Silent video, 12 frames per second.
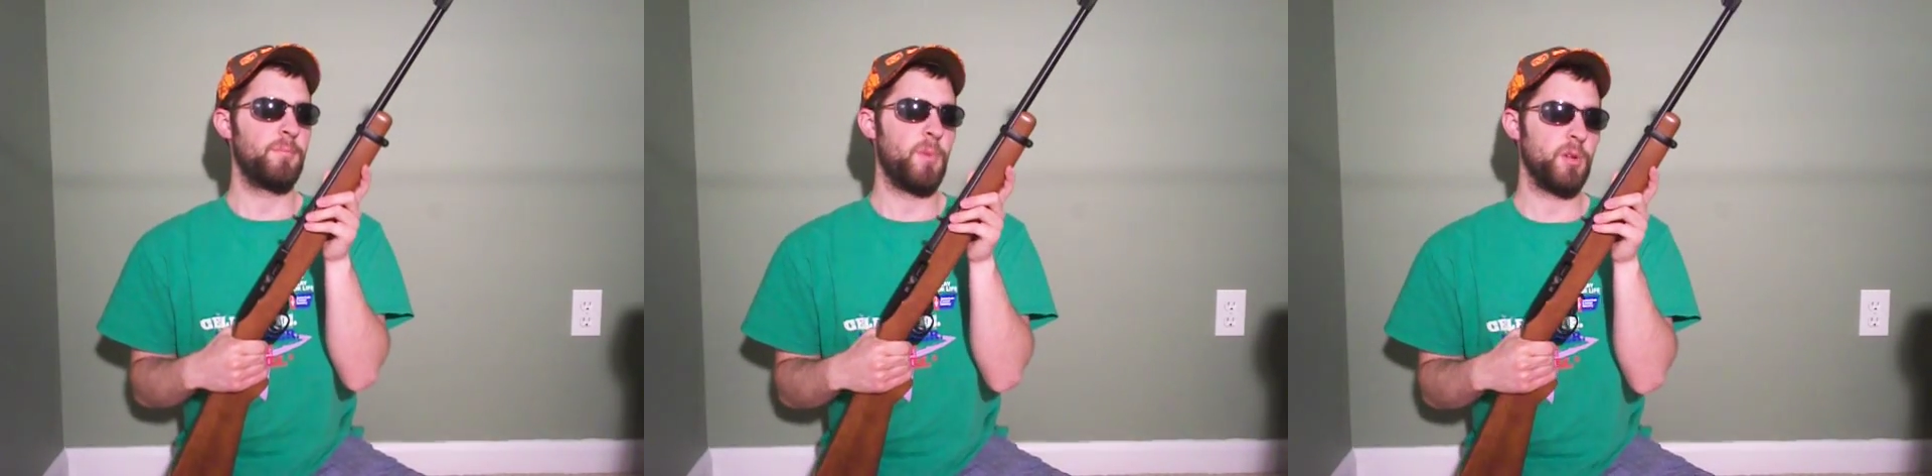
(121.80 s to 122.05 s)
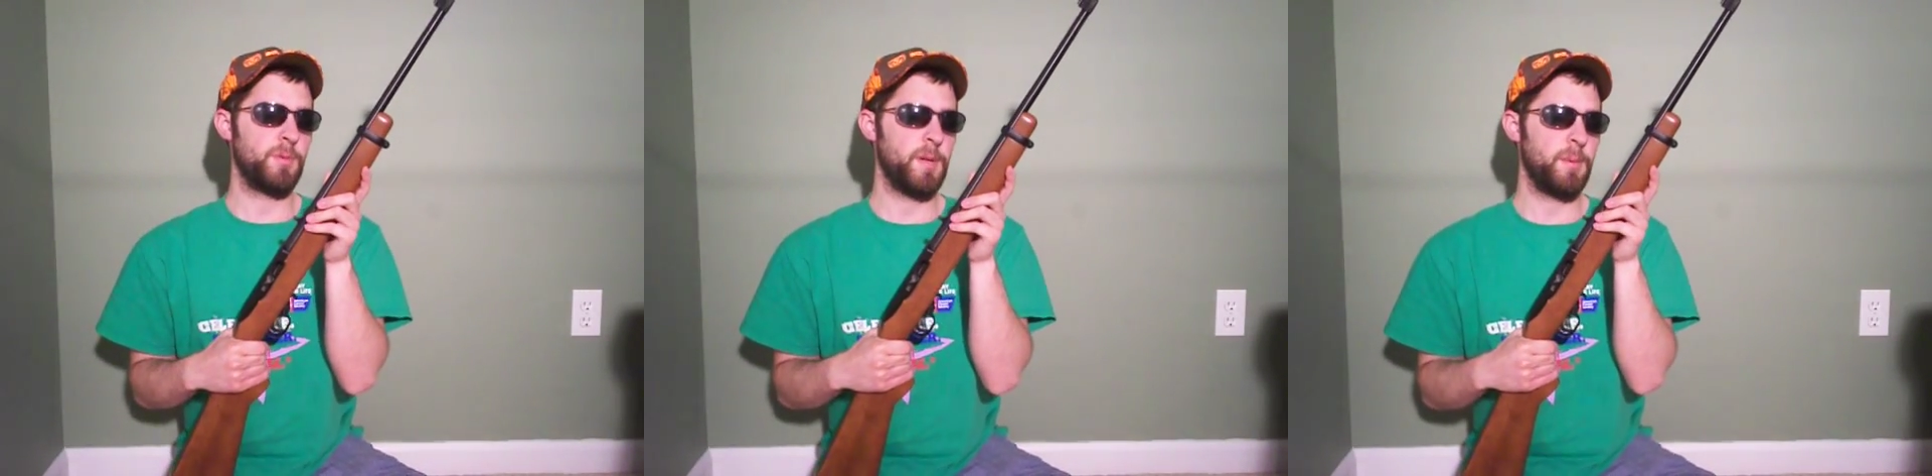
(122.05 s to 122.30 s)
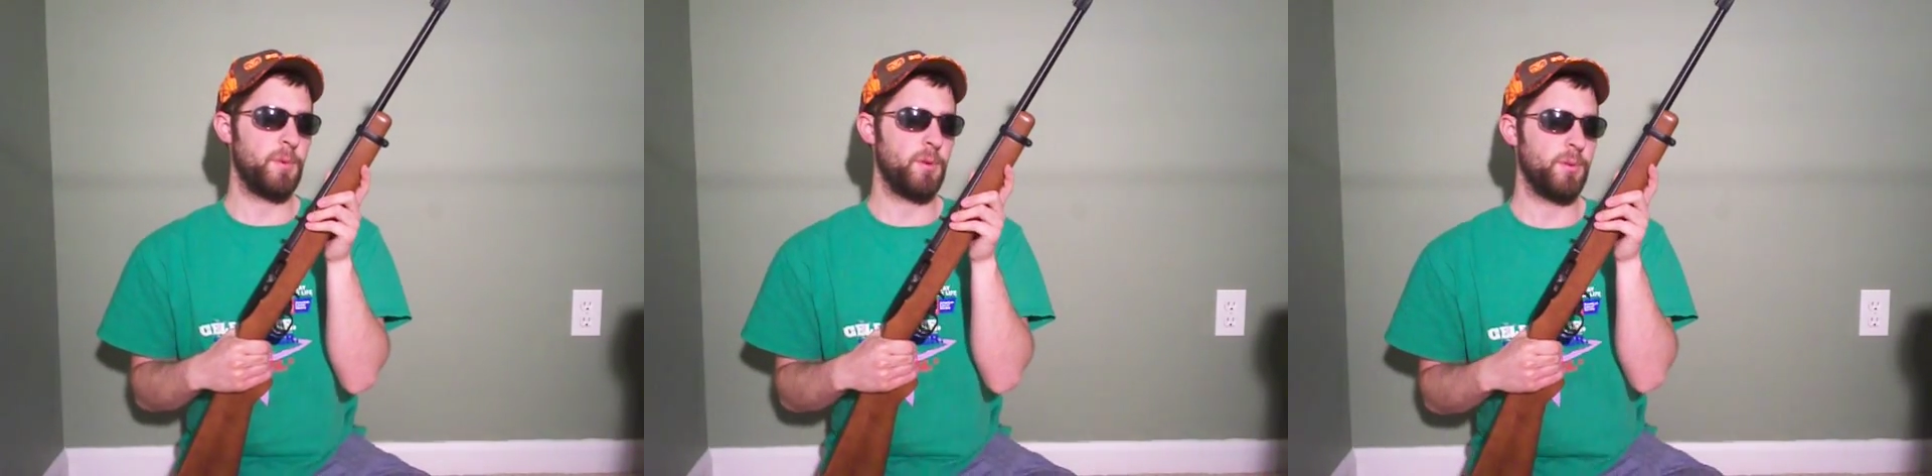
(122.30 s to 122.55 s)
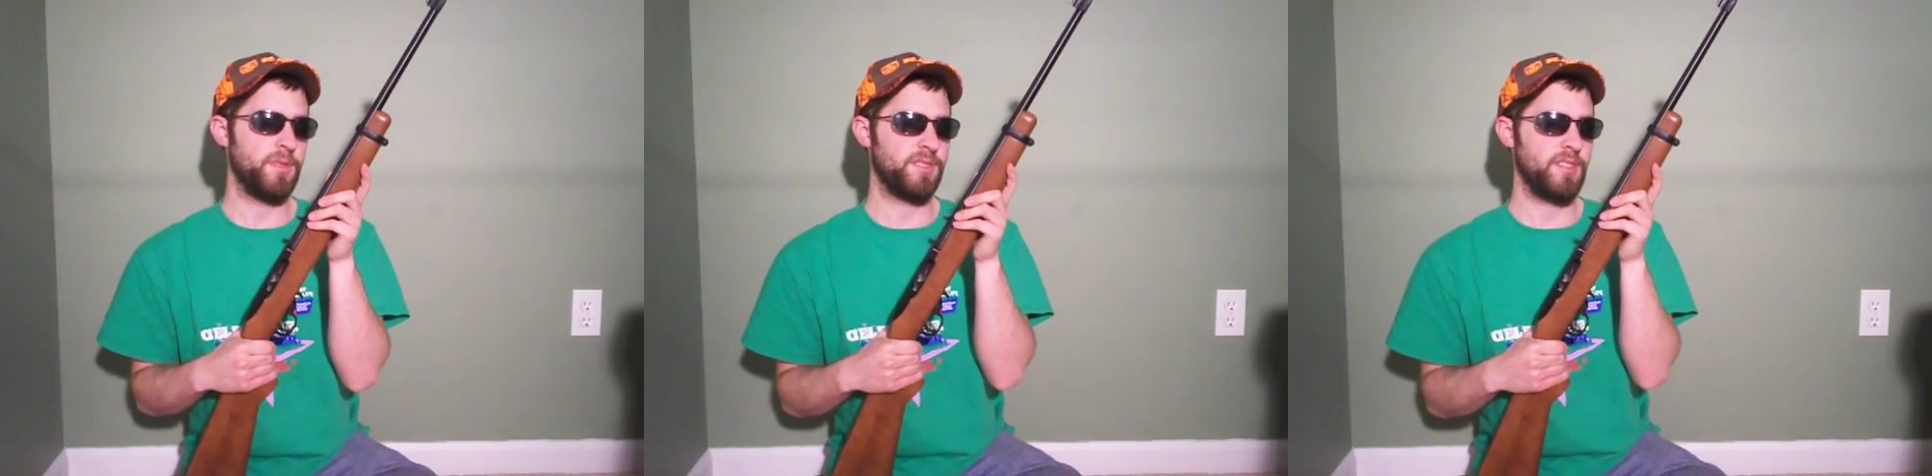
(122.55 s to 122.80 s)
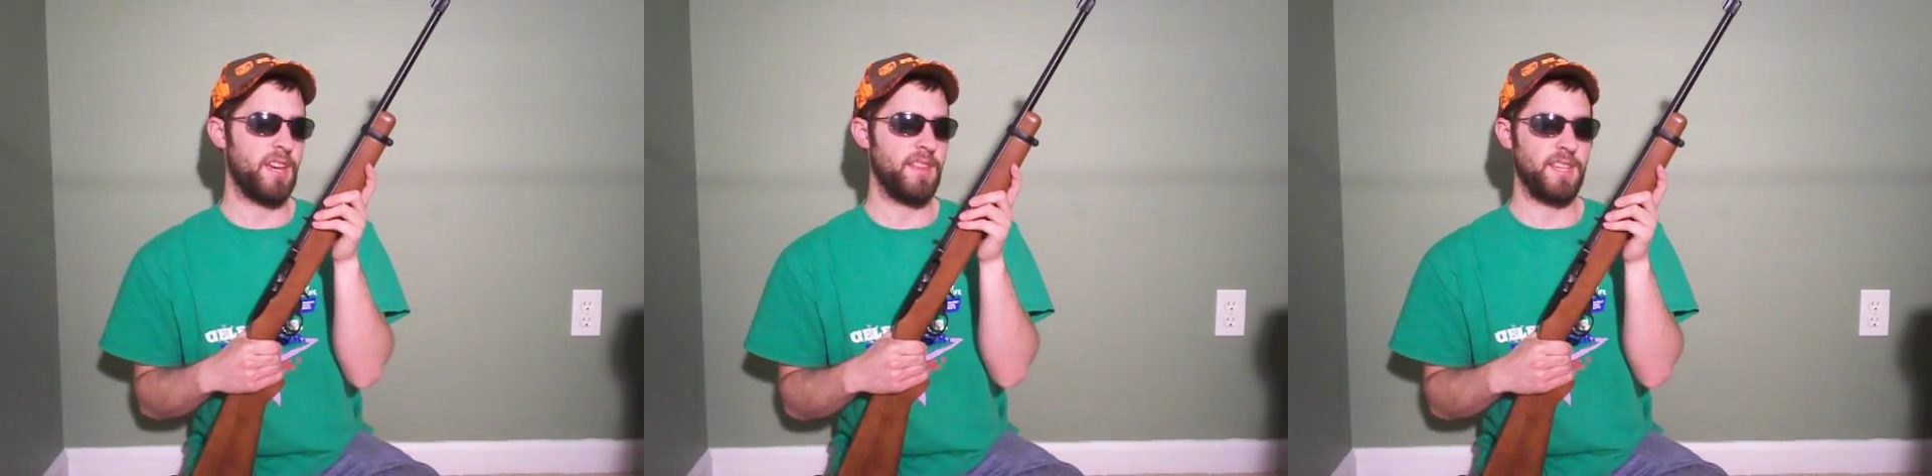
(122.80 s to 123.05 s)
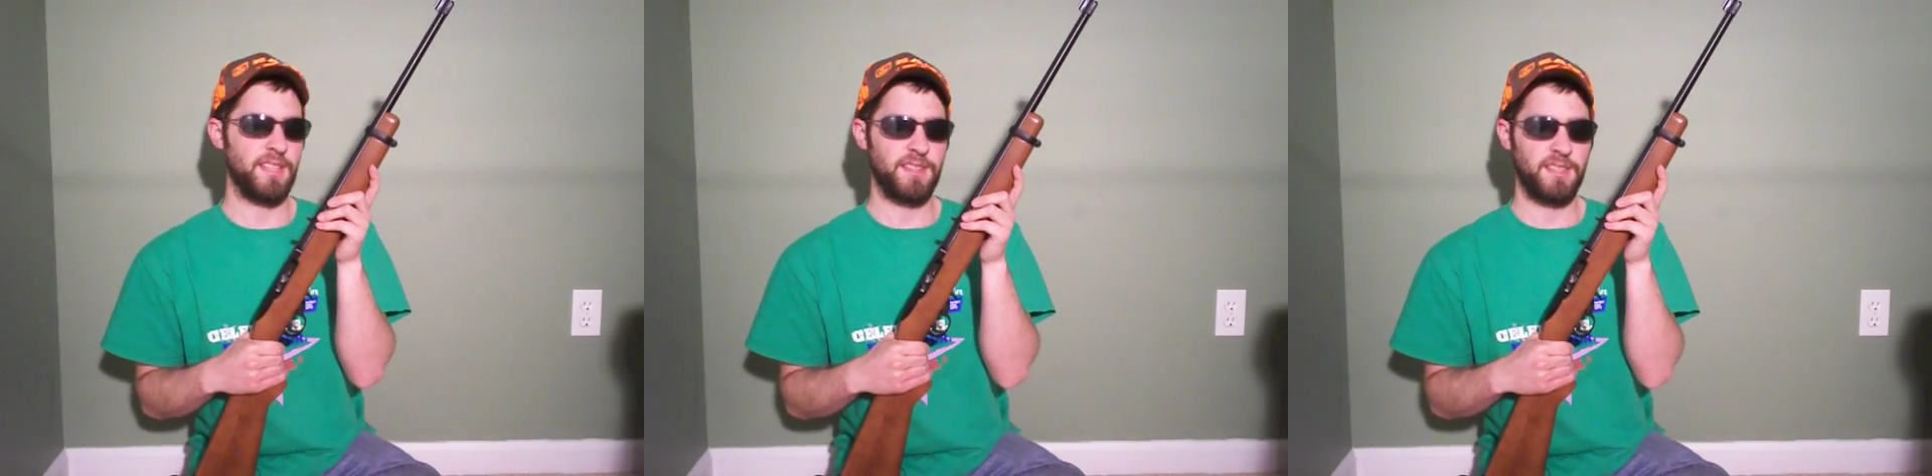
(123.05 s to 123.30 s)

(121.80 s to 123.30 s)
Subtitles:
most people will say that